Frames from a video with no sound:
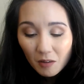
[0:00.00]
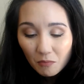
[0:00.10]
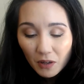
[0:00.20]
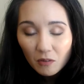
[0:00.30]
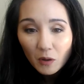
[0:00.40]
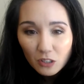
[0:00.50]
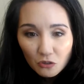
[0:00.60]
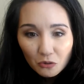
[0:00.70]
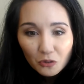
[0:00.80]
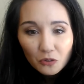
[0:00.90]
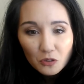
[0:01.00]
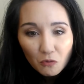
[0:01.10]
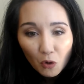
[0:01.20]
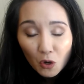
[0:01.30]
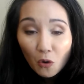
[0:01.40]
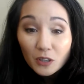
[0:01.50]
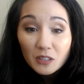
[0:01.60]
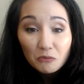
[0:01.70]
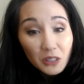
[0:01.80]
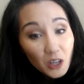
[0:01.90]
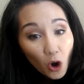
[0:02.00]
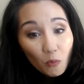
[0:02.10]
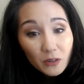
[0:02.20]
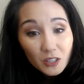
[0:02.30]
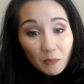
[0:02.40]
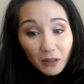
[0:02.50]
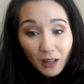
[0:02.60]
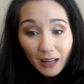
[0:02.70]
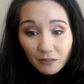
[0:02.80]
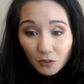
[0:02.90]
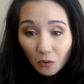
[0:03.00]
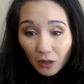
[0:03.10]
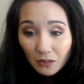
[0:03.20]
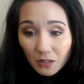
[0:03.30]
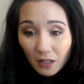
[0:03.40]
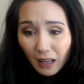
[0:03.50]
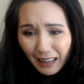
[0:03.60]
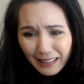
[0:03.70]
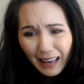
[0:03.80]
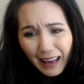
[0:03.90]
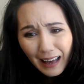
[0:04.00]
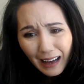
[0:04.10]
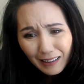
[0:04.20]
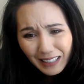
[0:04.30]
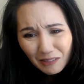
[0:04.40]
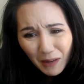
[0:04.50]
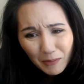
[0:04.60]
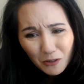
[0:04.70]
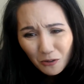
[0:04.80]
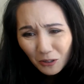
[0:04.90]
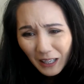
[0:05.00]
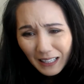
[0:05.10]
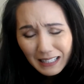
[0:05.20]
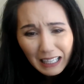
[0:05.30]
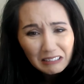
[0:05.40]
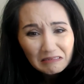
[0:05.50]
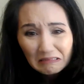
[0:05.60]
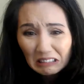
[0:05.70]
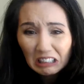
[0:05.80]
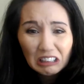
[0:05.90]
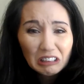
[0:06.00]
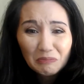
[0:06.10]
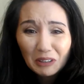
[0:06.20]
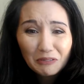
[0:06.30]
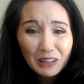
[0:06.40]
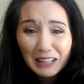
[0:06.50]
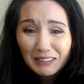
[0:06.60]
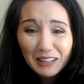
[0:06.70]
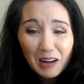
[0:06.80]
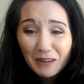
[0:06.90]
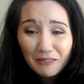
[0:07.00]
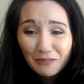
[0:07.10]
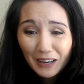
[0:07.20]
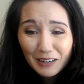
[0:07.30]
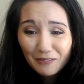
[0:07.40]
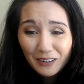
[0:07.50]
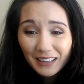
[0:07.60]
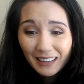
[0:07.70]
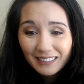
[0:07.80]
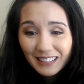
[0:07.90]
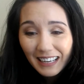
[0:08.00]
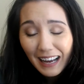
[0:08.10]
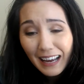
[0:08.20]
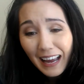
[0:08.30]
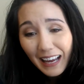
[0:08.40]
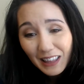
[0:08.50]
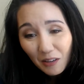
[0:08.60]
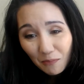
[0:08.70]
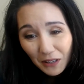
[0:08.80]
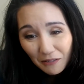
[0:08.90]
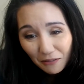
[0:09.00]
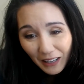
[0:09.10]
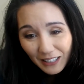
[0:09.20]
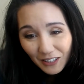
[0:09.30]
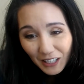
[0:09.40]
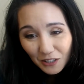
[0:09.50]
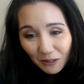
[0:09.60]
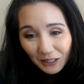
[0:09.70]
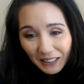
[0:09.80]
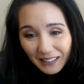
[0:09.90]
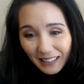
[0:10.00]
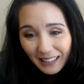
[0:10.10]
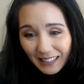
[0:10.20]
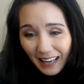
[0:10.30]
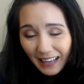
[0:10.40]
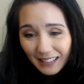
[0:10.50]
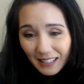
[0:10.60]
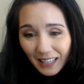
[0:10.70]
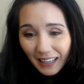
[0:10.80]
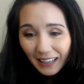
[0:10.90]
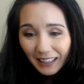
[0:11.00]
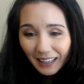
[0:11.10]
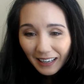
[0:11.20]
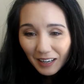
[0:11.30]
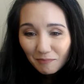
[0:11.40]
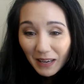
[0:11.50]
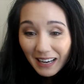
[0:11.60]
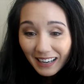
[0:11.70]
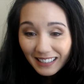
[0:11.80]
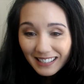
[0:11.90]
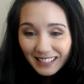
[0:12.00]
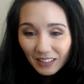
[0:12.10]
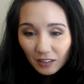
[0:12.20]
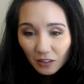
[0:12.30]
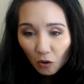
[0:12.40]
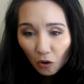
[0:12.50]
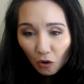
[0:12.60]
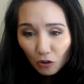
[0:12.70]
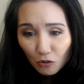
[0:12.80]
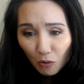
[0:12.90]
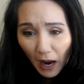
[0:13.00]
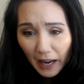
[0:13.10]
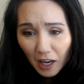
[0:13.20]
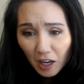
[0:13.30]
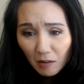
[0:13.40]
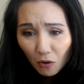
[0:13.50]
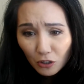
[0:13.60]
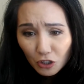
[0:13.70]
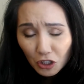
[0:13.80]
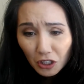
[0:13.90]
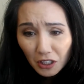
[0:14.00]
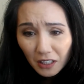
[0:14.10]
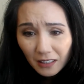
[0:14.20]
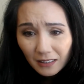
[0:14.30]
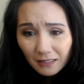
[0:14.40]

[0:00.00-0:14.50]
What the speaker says: but once you learn those 4 chords, it really opens up a lot of doors. Yeah, like Mama Ukulele is like, B flat's not my favorite. I was like, I hate the B flat, Joshua Lee says. Yes. Big hugs. Oh, crying emoji.